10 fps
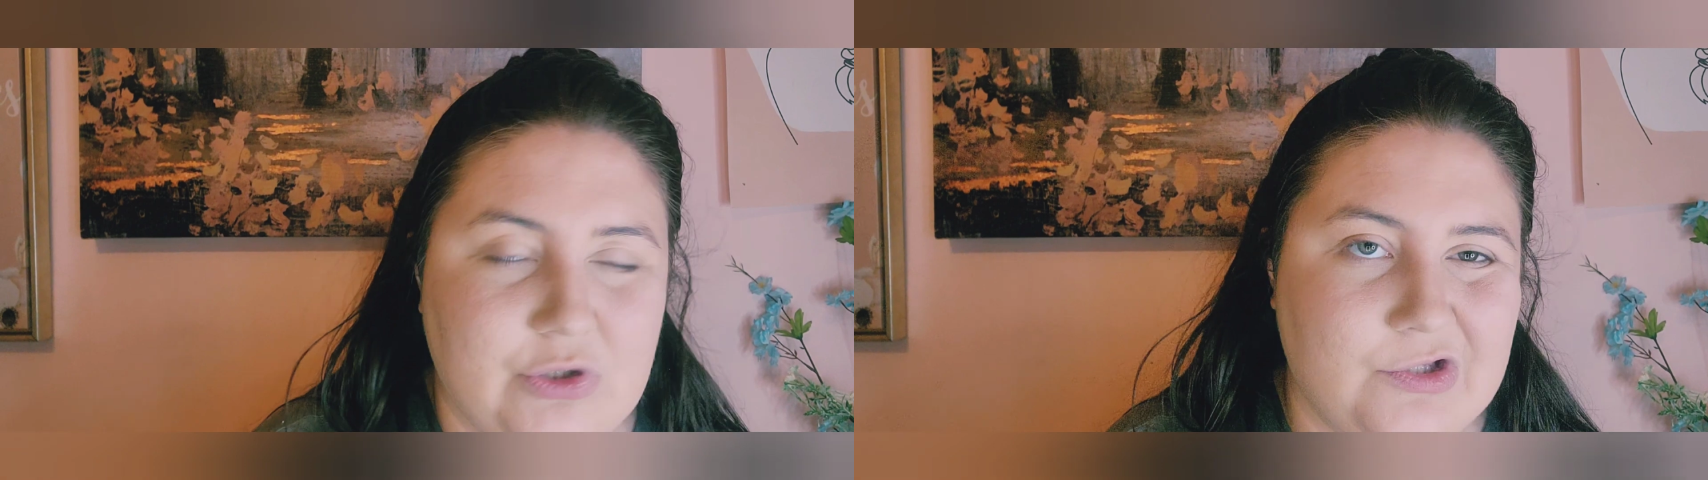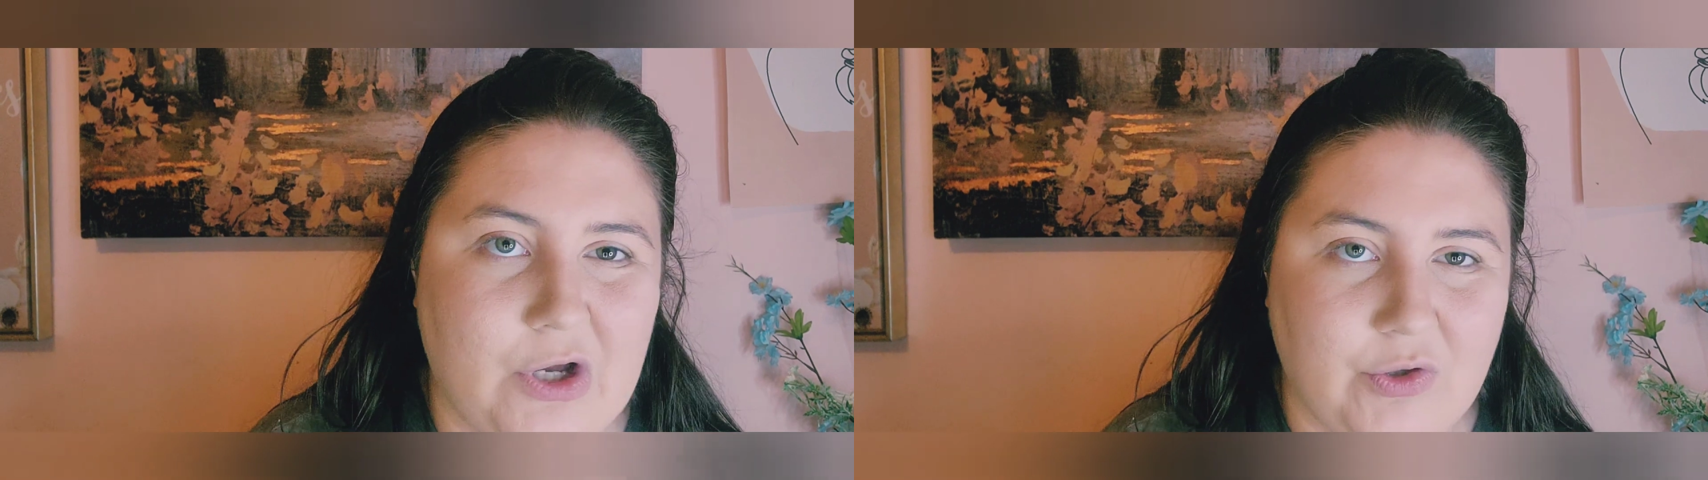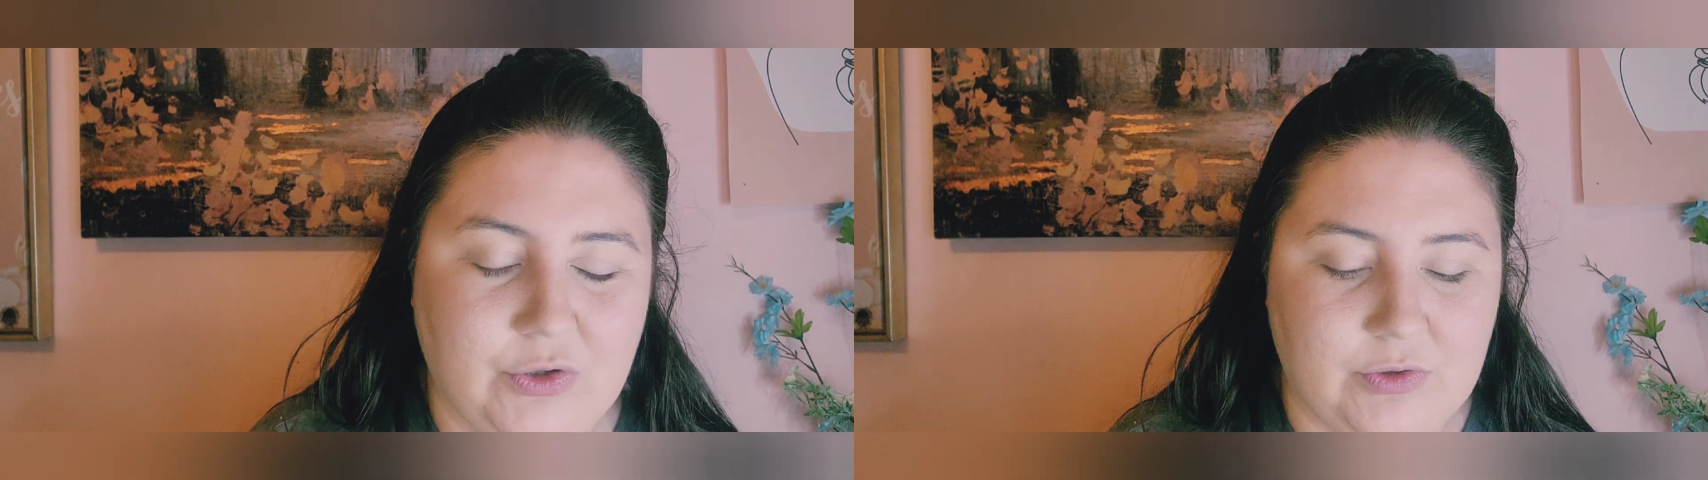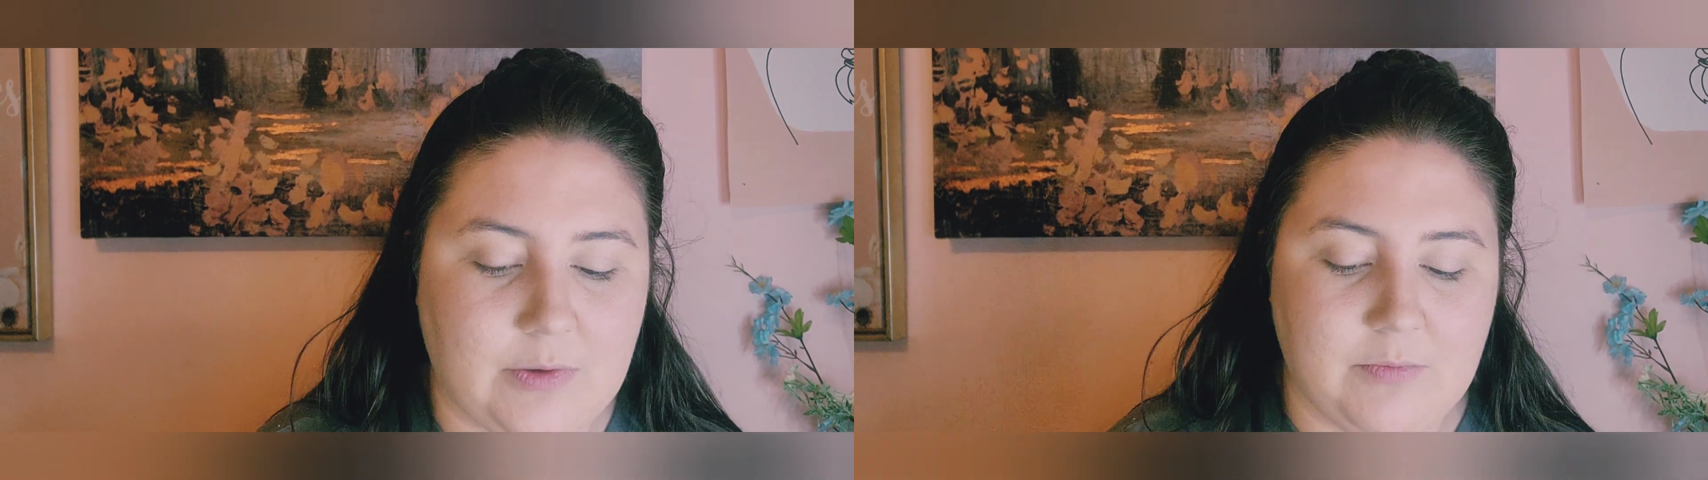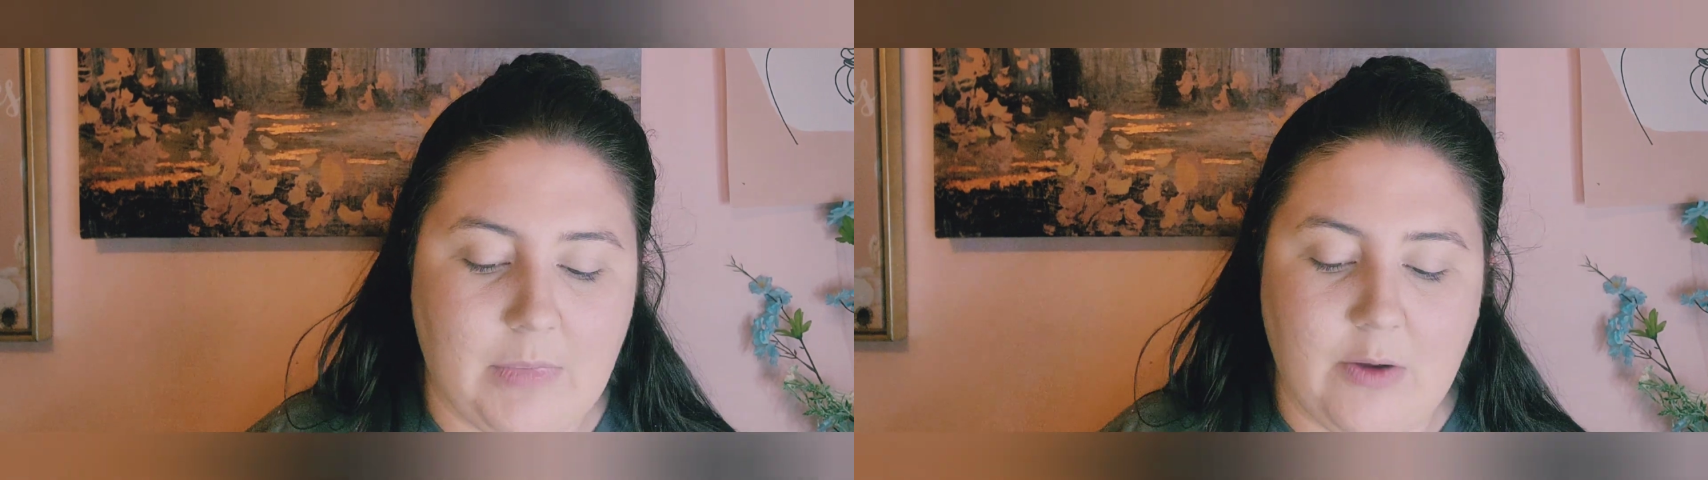tell you
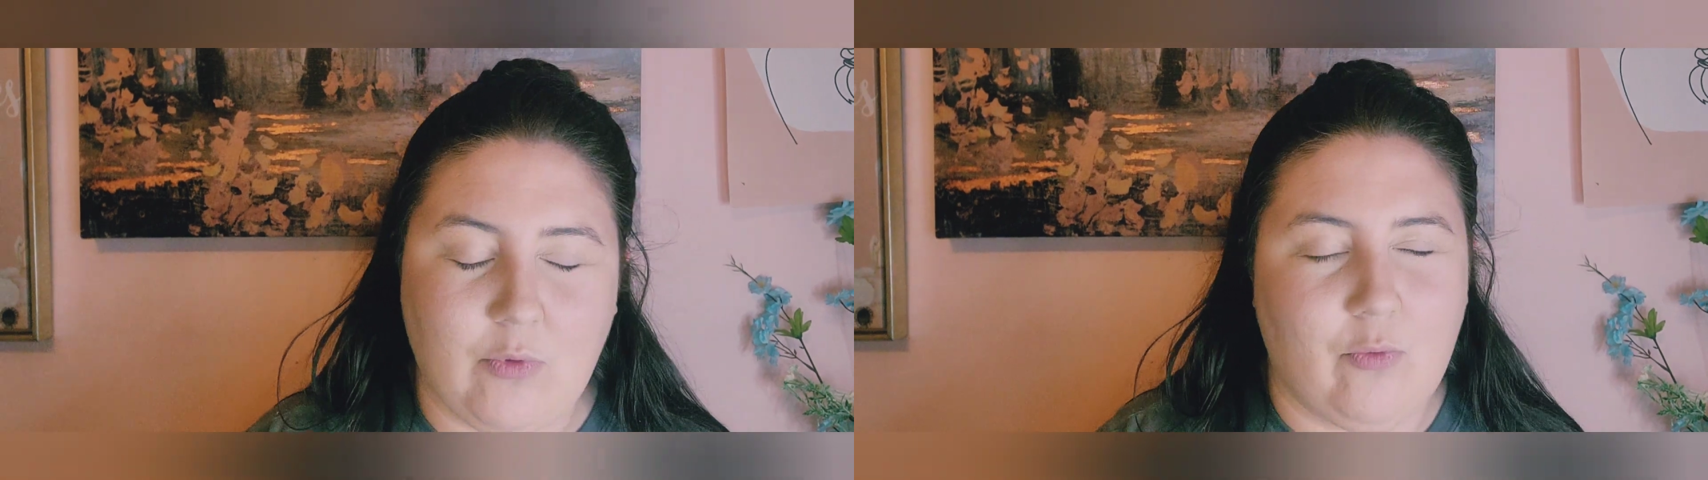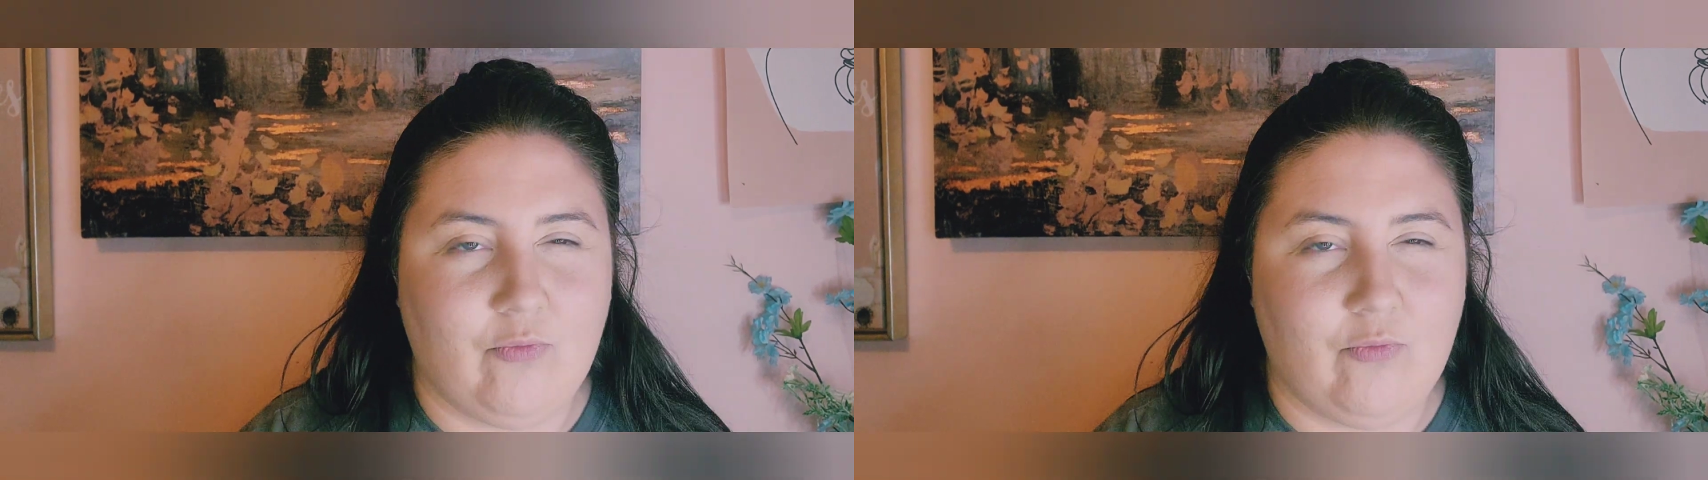that I won't